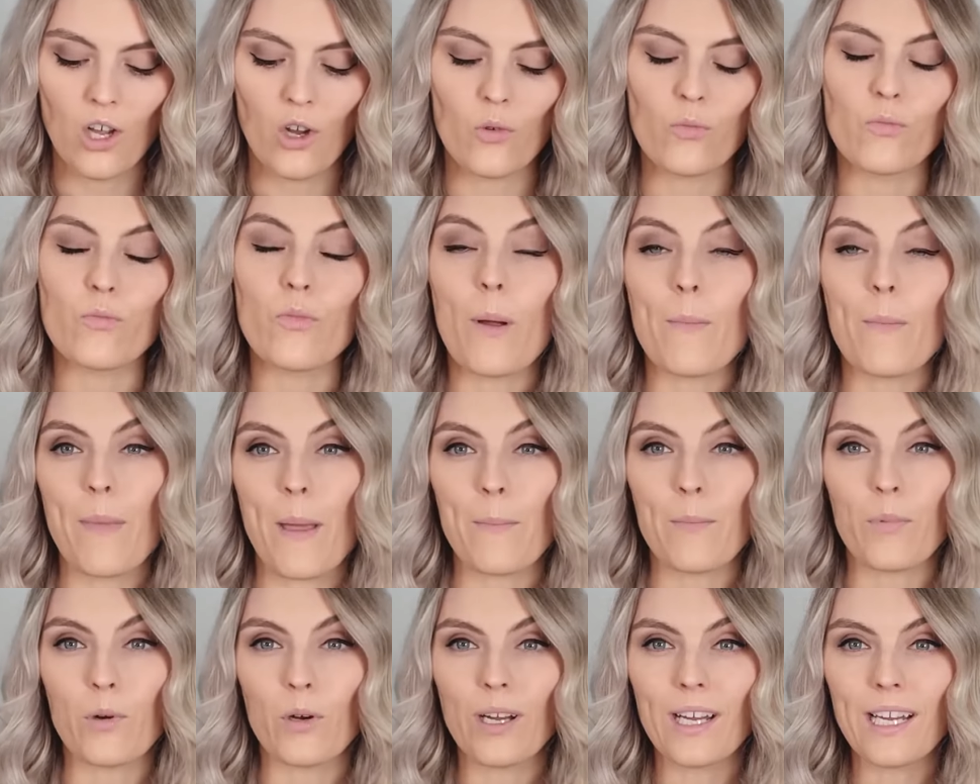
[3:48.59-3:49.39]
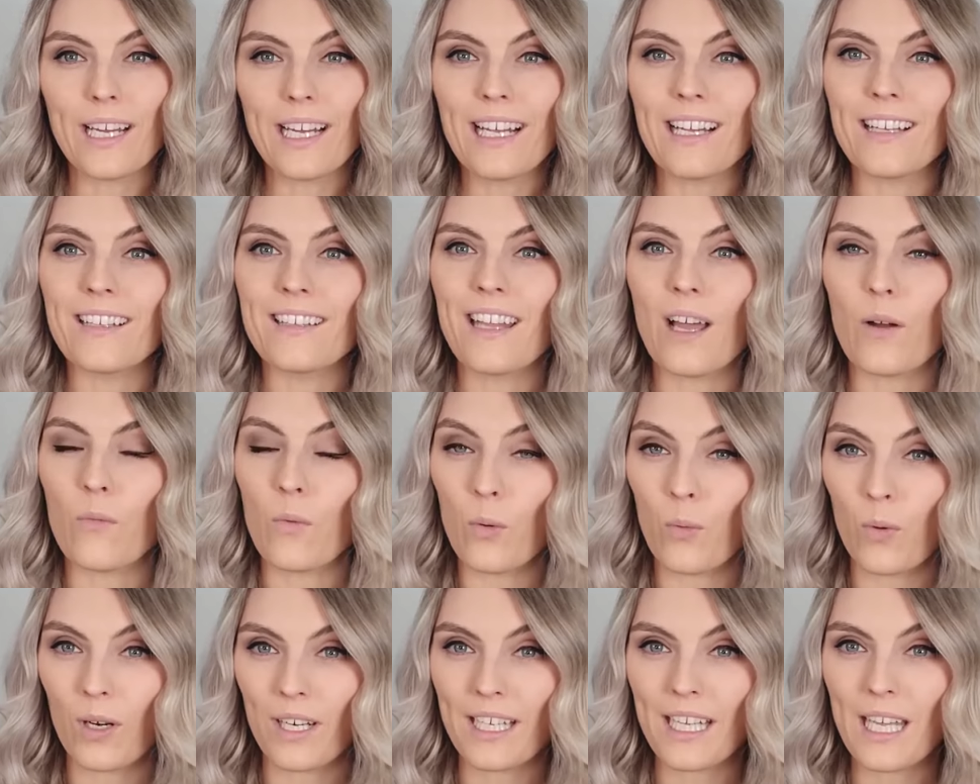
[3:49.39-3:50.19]
Remembering that we
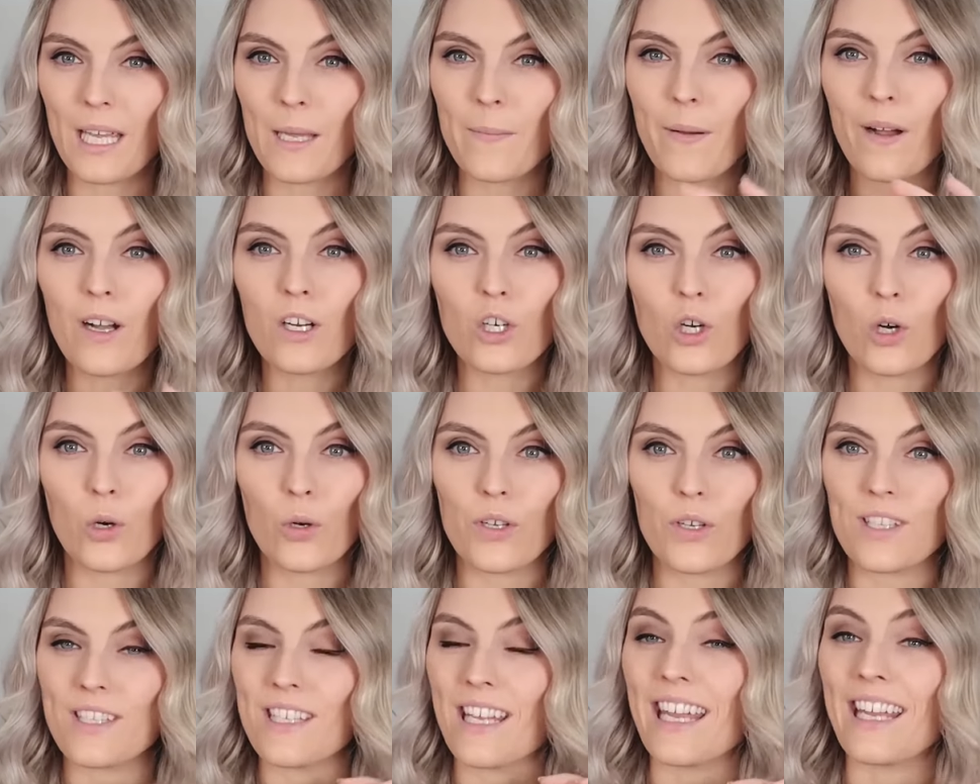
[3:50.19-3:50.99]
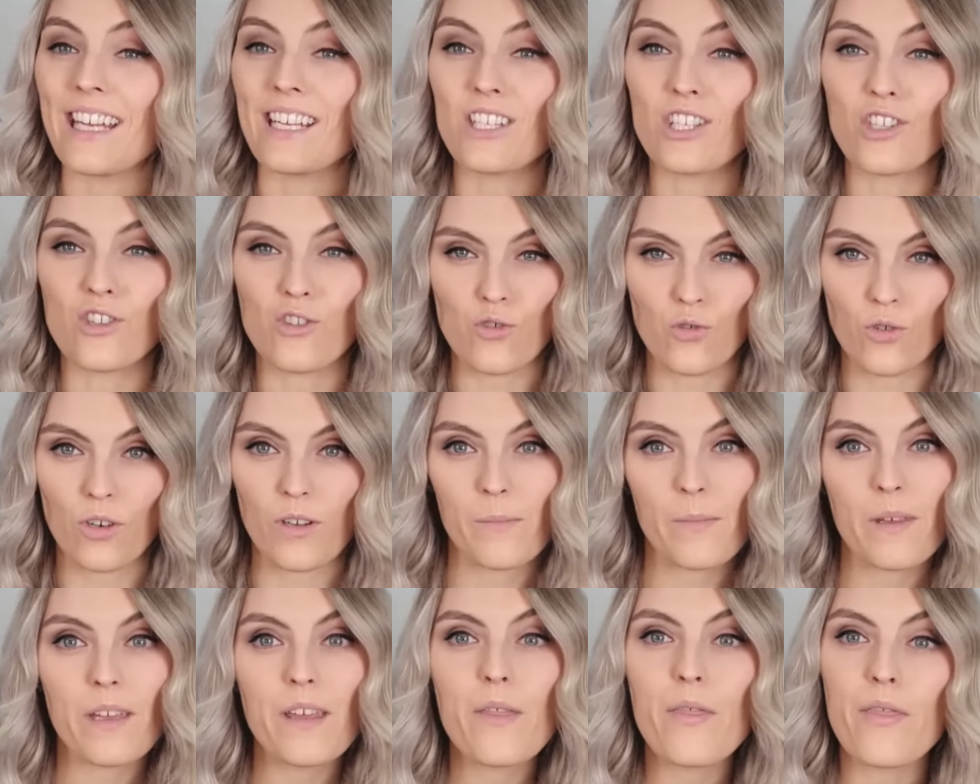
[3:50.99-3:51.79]
want to keep our coats
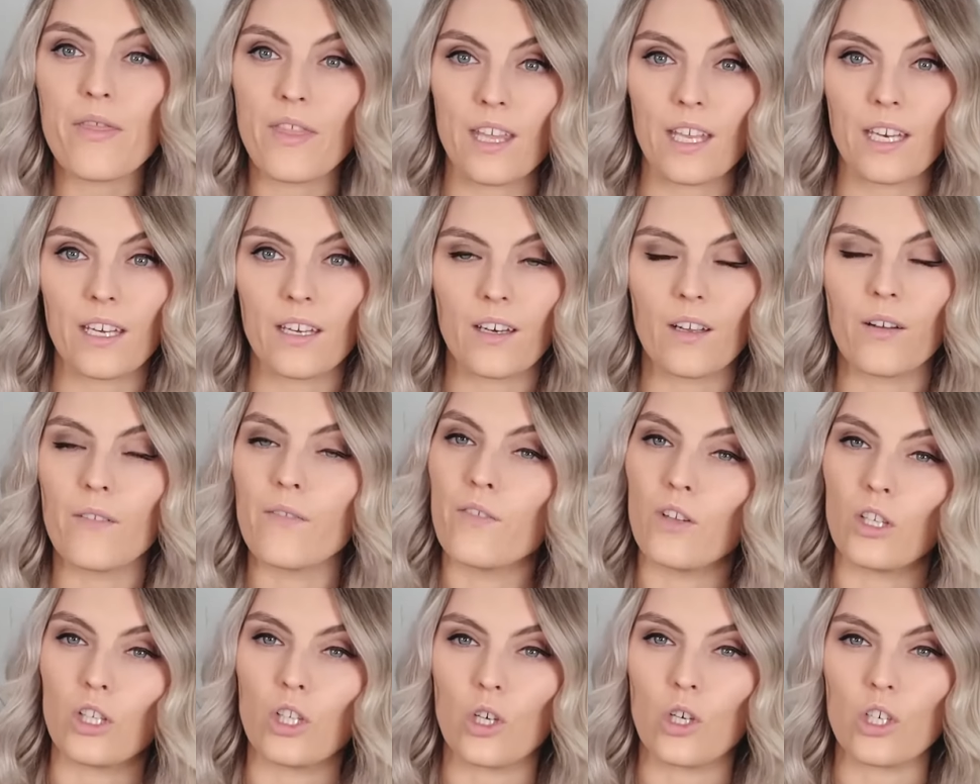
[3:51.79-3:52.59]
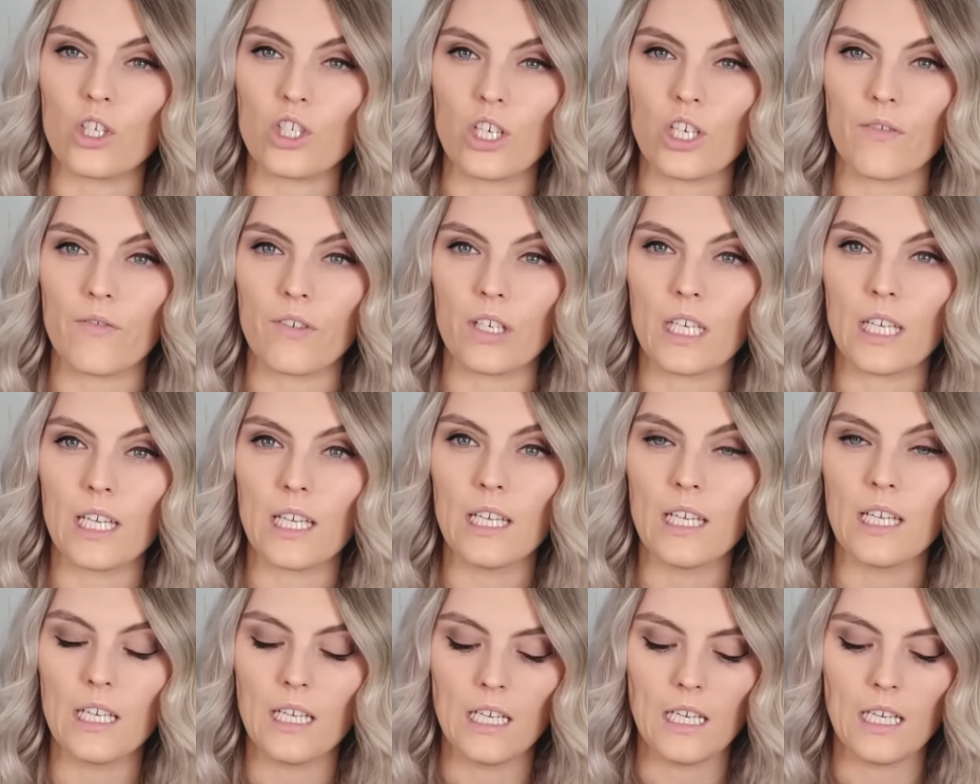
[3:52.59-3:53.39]
extremely thin for longevity.